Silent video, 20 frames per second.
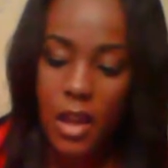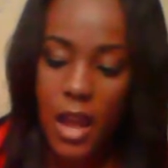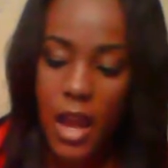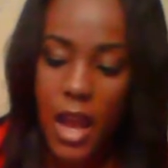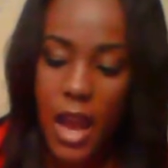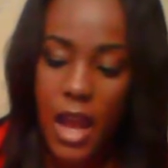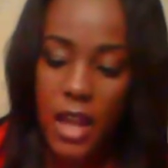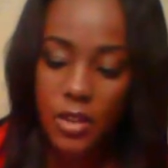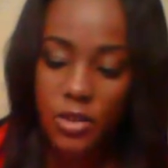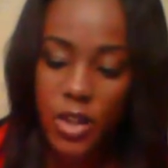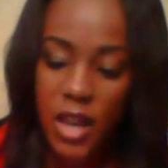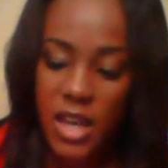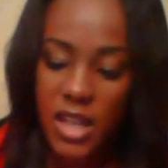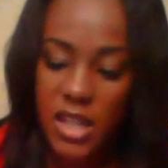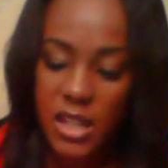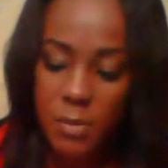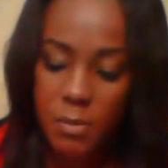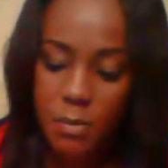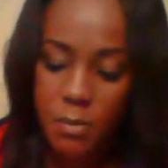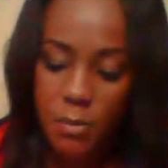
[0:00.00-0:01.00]
I try
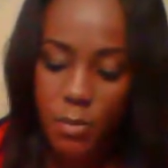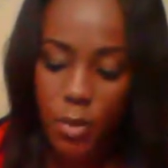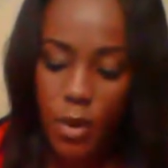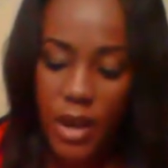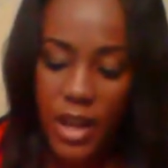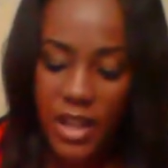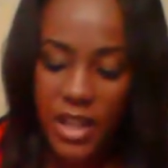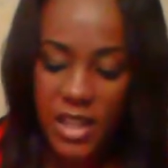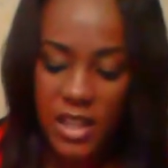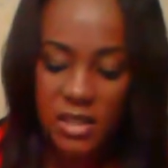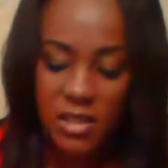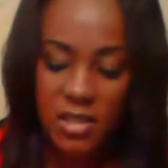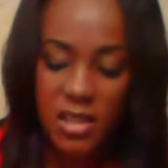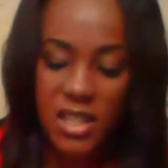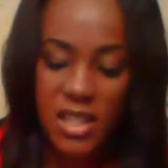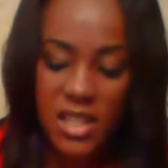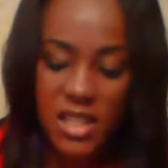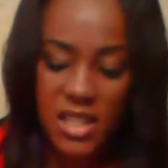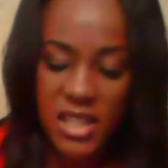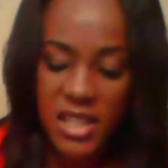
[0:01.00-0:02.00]
to spread it
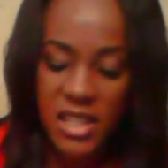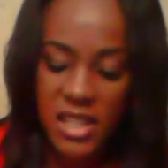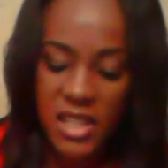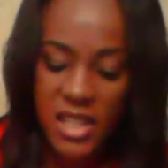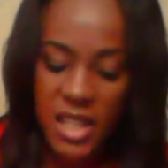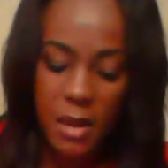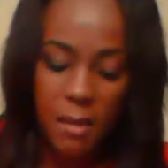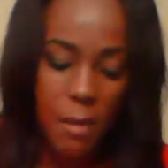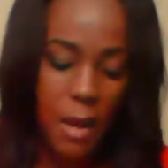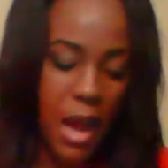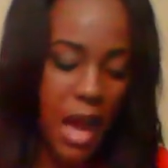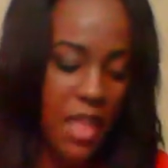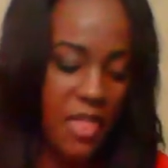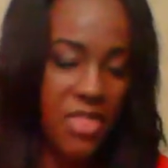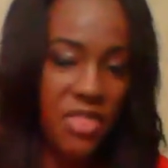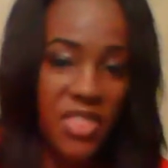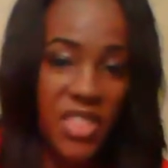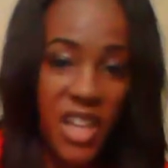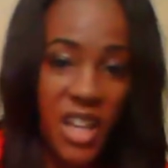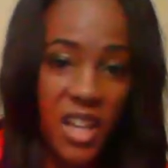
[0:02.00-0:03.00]

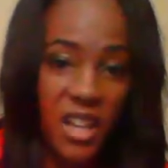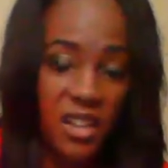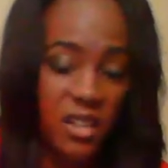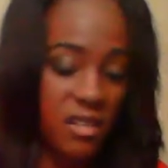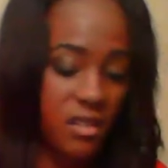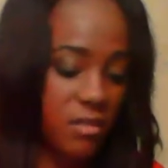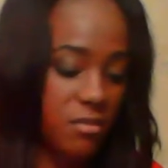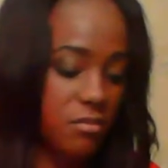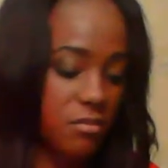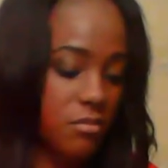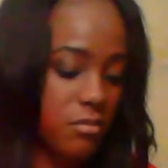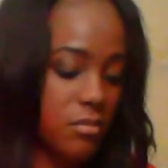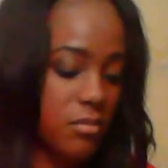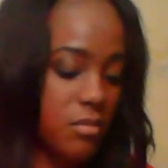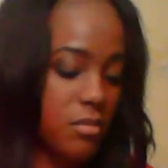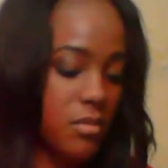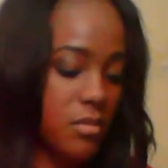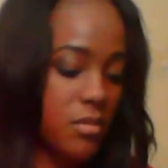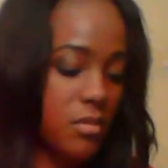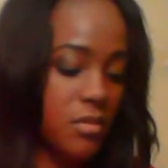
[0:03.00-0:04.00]
semi-thick
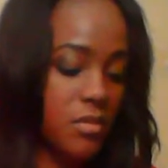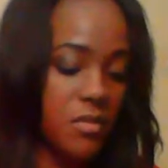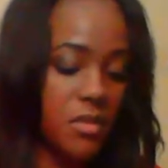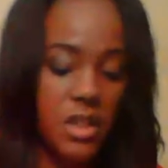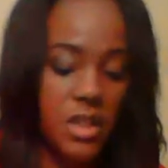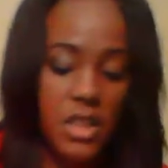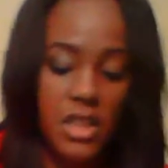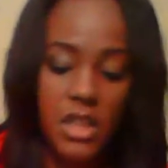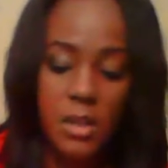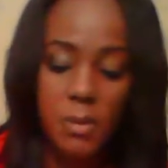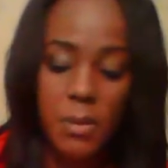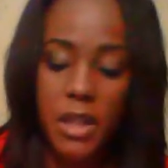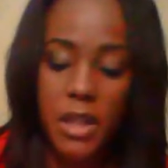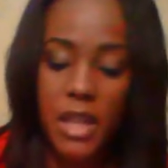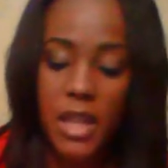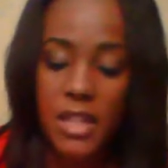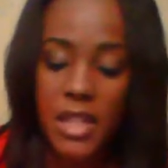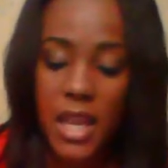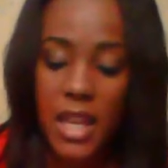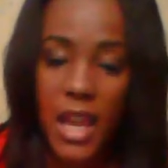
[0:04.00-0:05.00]
just
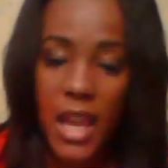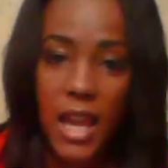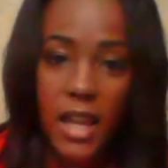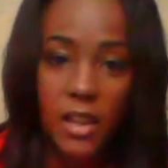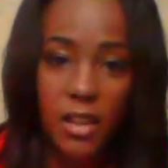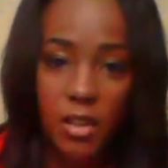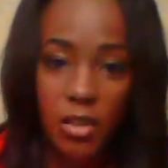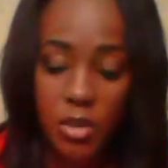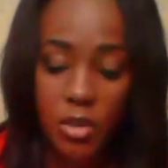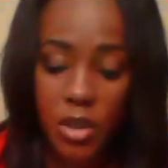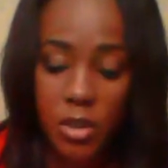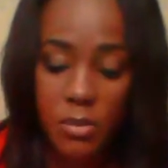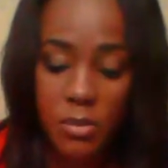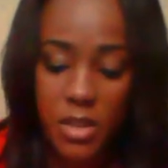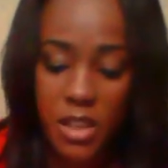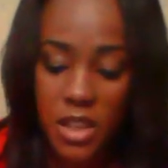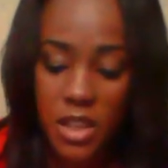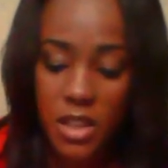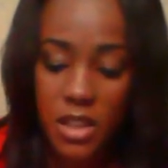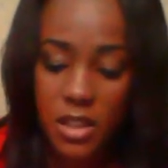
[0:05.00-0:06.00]
because I like the cream
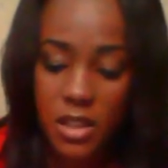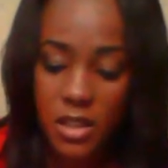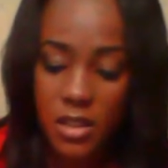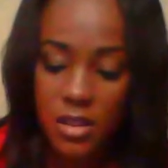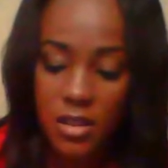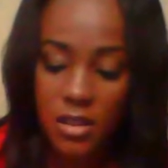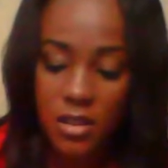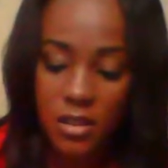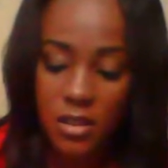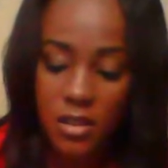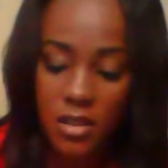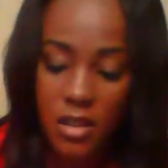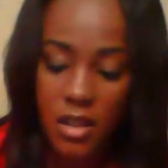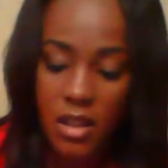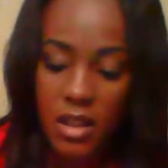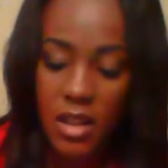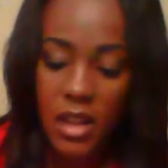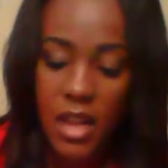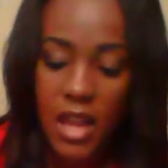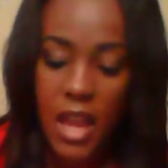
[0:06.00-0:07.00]
cheese,
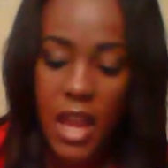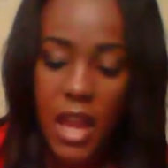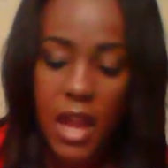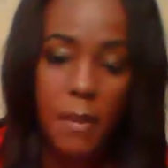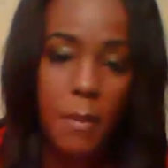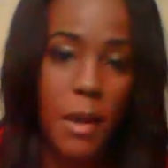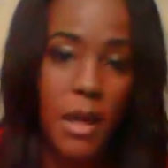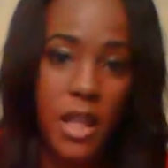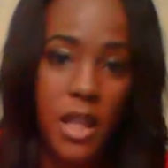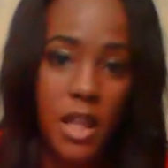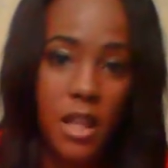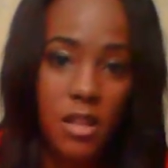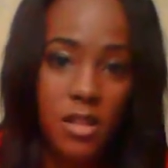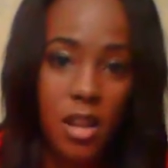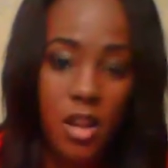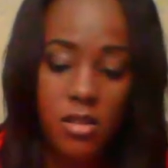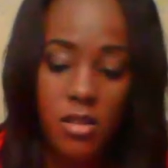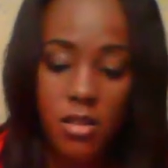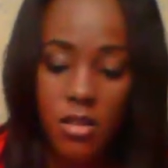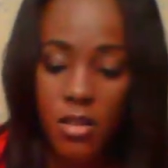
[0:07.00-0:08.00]
and my kids
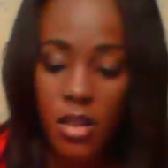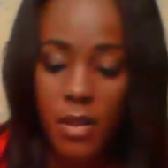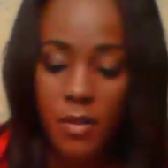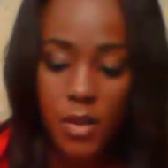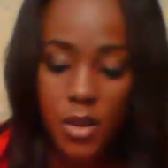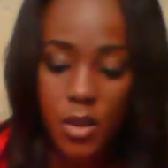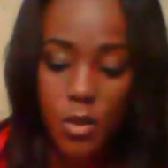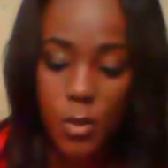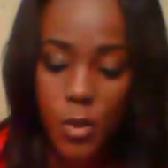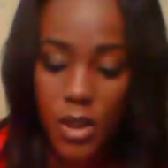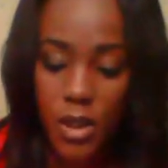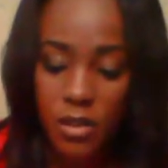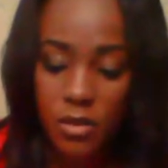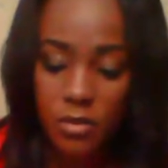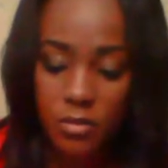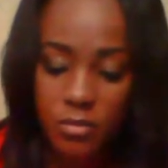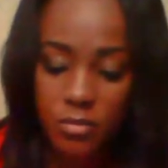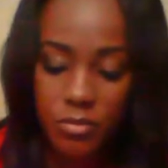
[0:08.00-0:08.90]
also love it as well.